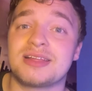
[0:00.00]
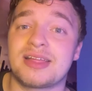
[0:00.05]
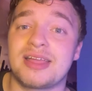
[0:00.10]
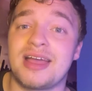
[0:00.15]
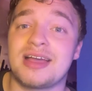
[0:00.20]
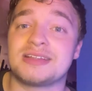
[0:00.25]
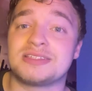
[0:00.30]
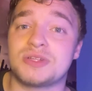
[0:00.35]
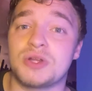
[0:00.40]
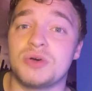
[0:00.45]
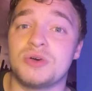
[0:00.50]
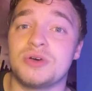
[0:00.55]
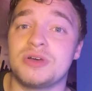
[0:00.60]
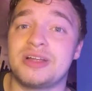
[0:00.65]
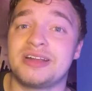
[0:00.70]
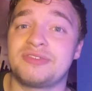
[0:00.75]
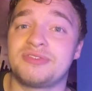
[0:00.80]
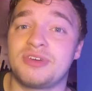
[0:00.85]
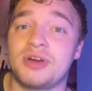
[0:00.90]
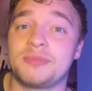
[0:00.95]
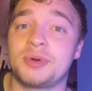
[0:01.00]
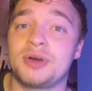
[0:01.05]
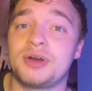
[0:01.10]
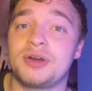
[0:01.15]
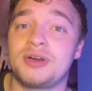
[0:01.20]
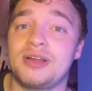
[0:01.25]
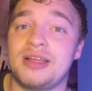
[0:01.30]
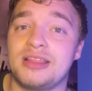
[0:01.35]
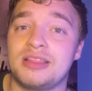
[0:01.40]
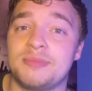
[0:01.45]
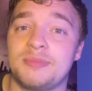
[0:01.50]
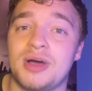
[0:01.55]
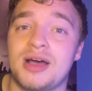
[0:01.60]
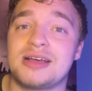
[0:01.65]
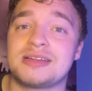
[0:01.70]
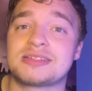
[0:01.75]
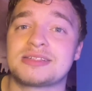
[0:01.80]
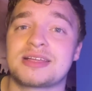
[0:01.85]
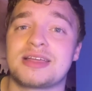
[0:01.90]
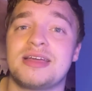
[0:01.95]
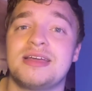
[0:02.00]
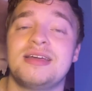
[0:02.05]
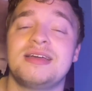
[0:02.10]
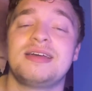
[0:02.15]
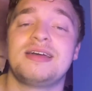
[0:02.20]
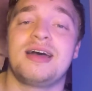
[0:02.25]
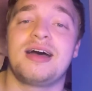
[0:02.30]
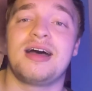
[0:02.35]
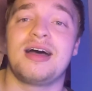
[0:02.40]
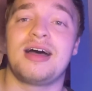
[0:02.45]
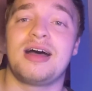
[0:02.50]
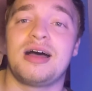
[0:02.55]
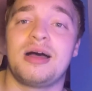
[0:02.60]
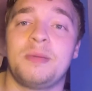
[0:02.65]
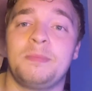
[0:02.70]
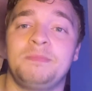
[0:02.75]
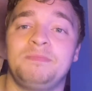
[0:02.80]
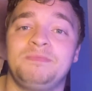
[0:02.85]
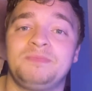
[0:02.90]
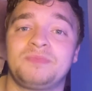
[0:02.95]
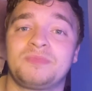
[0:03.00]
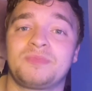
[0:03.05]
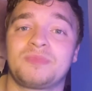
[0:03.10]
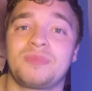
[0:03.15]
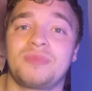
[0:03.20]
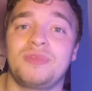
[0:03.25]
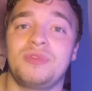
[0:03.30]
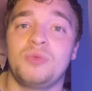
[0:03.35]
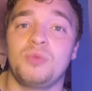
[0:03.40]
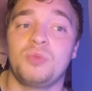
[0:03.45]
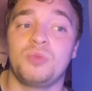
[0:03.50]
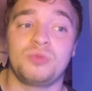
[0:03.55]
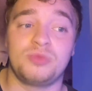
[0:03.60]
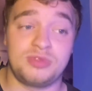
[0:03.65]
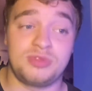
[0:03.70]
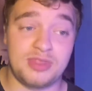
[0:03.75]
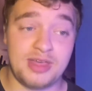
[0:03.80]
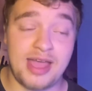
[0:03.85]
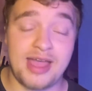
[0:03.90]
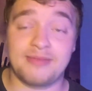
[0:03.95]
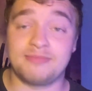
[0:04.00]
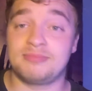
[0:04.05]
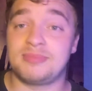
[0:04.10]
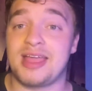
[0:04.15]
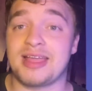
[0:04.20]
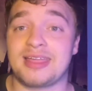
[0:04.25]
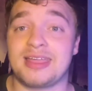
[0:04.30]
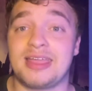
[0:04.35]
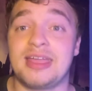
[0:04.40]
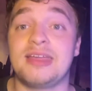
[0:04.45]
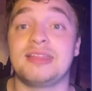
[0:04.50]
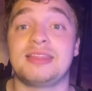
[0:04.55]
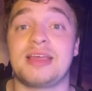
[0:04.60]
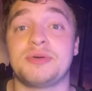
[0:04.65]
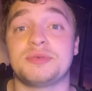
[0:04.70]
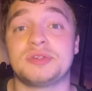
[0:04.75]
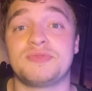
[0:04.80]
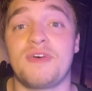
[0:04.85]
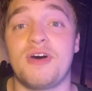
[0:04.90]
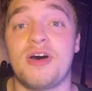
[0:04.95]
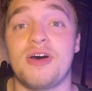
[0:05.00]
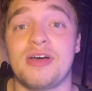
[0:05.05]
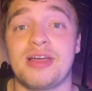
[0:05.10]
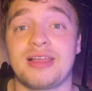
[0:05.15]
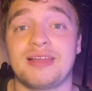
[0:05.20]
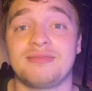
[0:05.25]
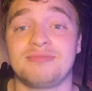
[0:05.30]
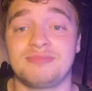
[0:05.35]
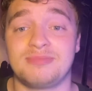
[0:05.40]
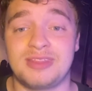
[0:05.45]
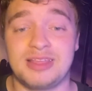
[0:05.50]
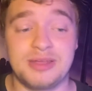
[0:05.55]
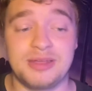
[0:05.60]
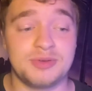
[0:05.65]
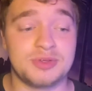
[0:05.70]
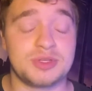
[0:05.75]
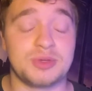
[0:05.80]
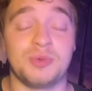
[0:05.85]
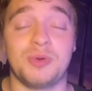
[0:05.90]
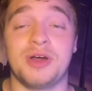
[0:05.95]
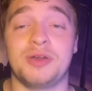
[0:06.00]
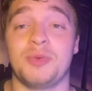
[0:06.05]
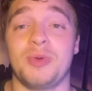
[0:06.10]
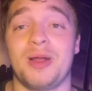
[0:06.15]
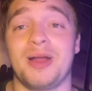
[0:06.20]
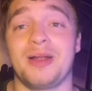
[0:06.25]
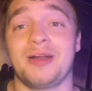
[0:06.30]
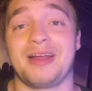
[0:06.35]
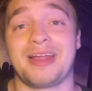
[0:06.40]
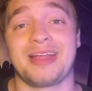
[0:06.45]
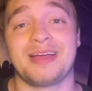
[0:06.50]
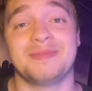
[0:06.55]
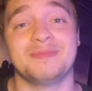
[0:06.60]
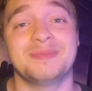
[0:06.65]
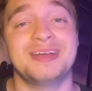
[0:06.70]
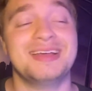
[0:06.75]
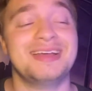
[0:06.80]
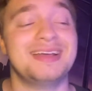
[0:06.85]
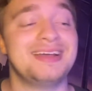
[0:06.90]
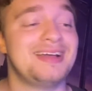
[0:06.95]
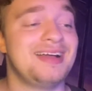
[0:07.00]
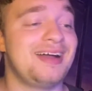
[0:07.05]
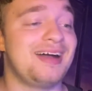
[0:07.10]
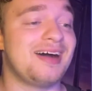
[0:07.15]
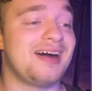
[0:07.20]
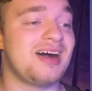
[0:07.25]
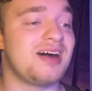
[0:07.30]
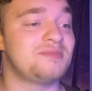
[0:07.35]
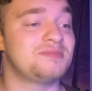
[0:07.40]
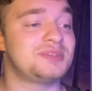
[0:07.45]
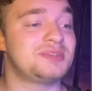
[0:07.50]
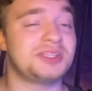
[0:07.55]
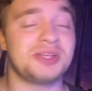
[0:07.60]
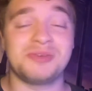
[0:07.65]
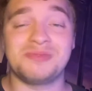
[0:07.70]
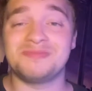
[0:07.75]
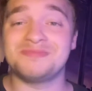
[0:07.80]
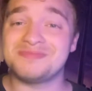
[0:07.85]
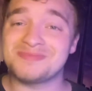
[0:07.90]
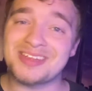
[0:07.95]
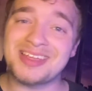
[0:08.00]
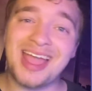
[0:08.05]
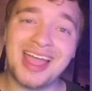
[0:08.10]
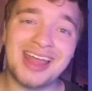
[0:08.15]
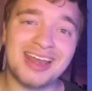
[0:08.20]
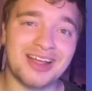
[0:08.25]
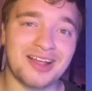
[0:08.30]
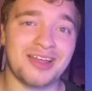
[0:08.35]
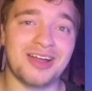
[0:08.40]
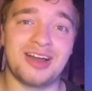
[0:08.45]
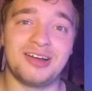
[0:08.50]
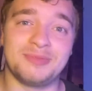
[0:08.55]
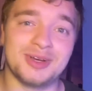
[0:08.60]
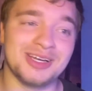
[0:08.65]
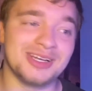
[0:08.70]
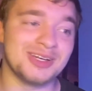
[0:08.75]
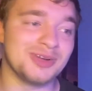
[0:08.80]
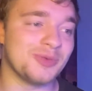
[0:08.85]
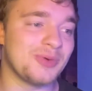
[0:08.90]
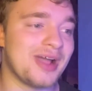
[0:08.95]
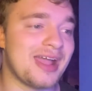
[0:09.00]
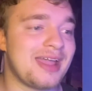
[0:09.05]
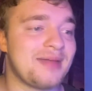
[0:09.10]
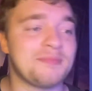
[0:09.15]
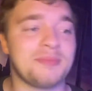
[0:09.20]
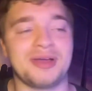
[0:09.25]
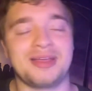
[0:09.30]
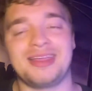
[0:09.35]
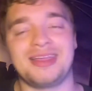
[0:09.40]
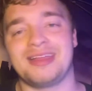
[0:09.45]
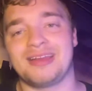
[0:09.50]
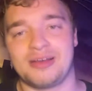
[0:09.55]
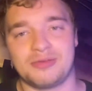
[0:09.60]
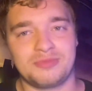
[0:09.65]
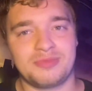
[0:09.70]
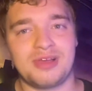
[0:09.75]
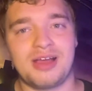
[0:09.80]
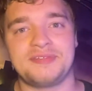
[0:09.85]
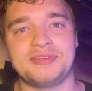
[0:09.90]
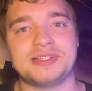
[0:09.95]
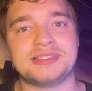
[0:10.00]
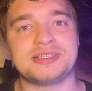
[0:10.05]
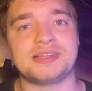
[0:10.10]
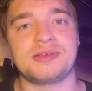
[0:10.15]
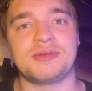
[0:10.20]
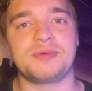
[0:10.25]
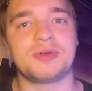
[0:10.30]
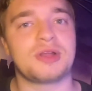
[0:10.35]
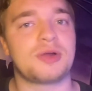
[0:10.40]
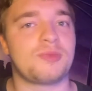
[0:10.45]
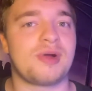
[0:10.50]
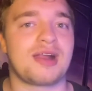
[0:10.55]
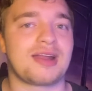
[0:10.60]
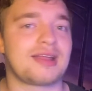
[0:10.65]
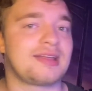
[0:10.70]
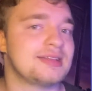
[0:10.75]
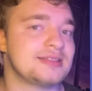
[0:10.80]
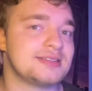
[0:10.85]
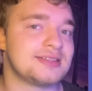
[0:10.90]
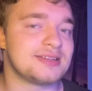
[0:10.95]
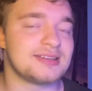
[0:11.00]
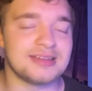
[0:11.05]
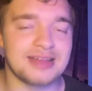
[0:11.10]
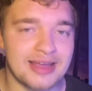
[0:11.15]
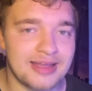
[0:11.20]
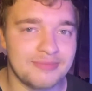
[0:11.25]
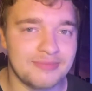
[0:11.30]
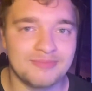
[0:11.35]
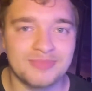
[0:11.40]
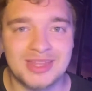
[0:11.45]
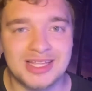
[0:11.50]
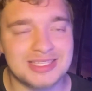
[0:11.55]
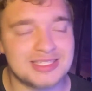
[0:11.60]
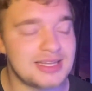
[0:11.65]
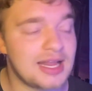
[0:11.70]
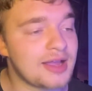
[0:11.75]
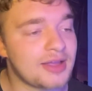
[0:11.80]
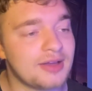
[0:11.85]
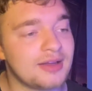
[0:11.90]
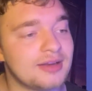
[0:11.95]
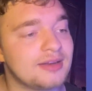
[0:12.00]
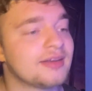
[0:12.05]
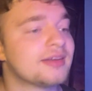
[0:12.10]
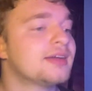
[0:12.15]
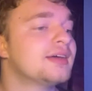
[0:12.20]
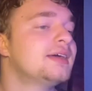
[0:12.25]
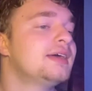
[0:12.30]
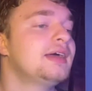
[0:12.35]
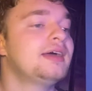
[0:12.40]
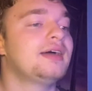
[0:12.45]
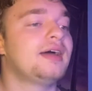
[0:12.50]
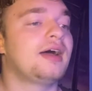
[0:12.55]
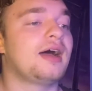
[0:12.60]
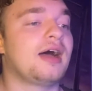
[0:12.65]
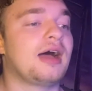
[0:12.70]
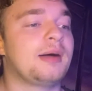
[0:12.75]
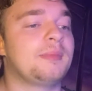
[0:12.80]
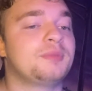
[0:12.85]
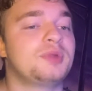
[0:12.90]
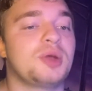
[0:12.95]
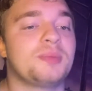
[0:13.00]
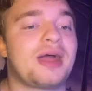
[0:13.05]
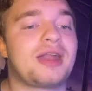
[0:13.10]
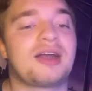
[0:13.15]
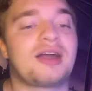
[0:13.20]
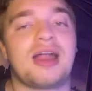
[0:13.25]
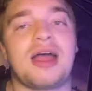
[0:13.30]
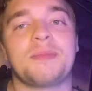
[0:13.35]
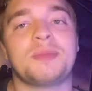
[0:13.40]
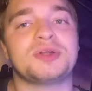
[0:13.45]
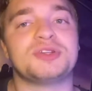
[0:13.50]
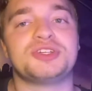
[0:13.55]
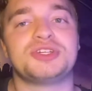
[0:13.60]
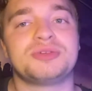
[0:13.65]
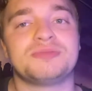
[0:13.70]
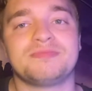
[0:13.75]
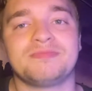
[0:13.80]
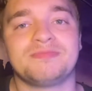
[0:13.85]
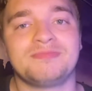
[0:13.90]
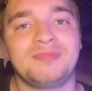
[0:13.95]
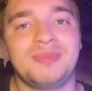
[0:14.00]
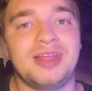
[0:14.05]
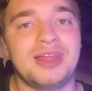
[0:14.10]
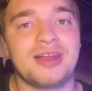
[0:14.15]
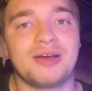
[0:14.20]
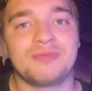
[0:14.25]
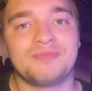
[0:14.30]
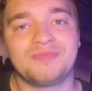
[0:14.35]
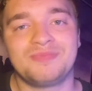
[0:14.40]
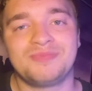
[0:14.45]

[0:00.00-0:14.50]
got stolen from her in the mosque, that kid that was falling, he was the one wearing them. So kind of karma in a way, but, you know, obviously we don't want kids to die. That's not good. No matter how much, you know,